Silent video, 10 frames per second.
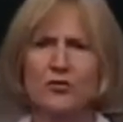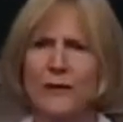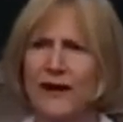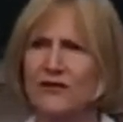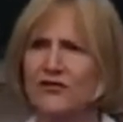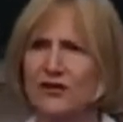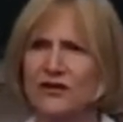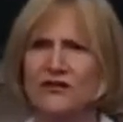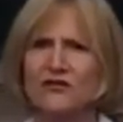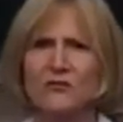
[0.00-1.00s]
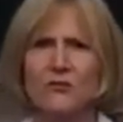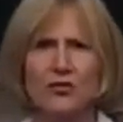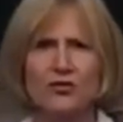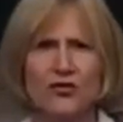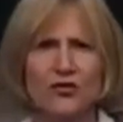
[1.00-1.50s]
To Palestinians and
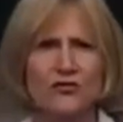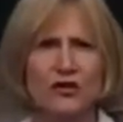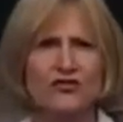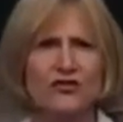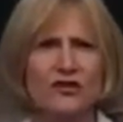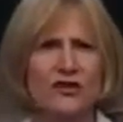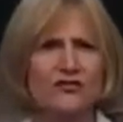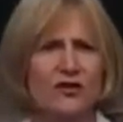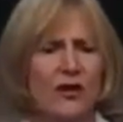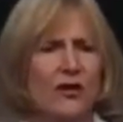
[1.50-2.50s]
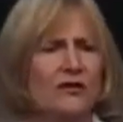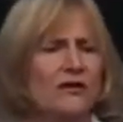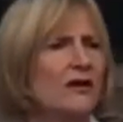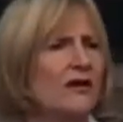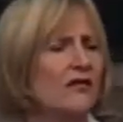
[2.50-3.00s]
most of the region, it's called
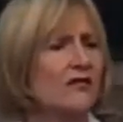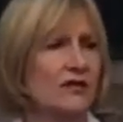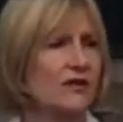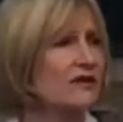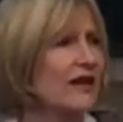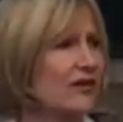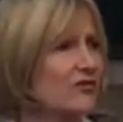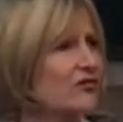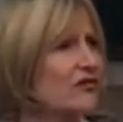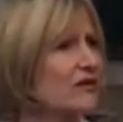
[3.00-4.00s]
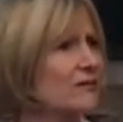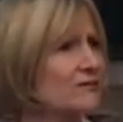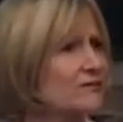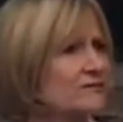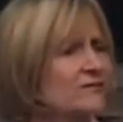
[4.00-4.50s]
the catastrophe,
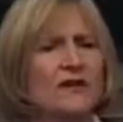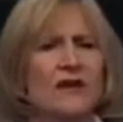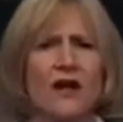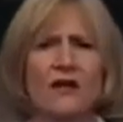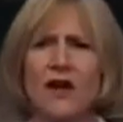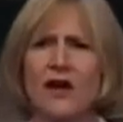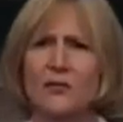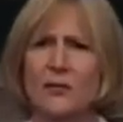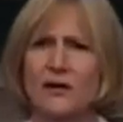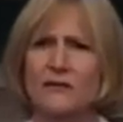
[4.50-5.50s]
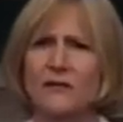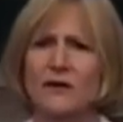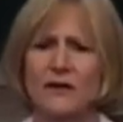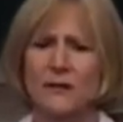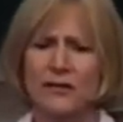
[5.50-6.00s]
al-Nakba,
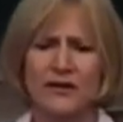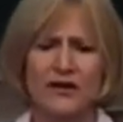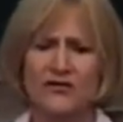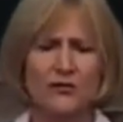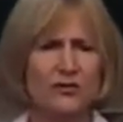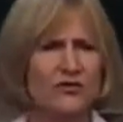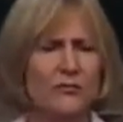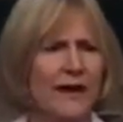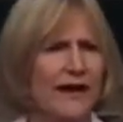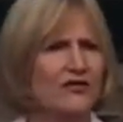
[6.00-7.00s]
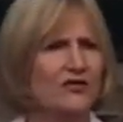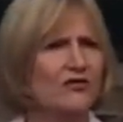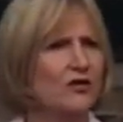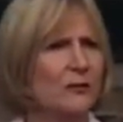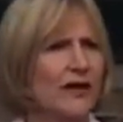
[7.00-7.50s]
because it was a
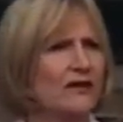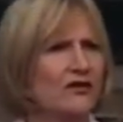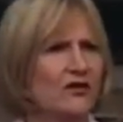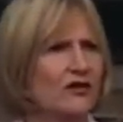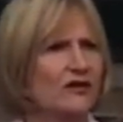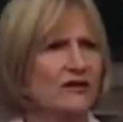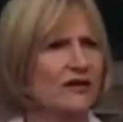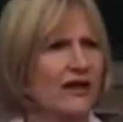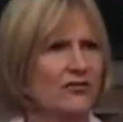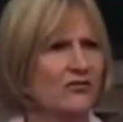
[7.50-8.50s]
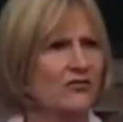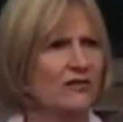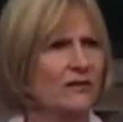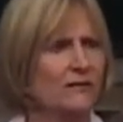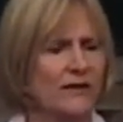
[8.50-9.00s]
massive humanitarian
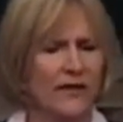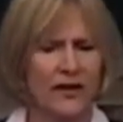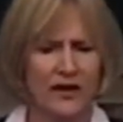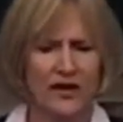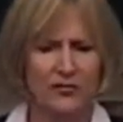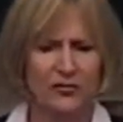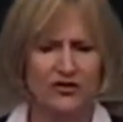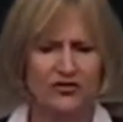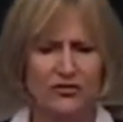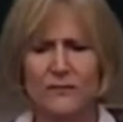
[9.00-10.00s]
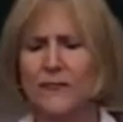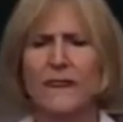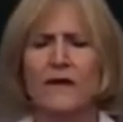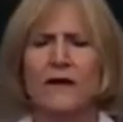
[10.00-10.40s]
catastrophe in which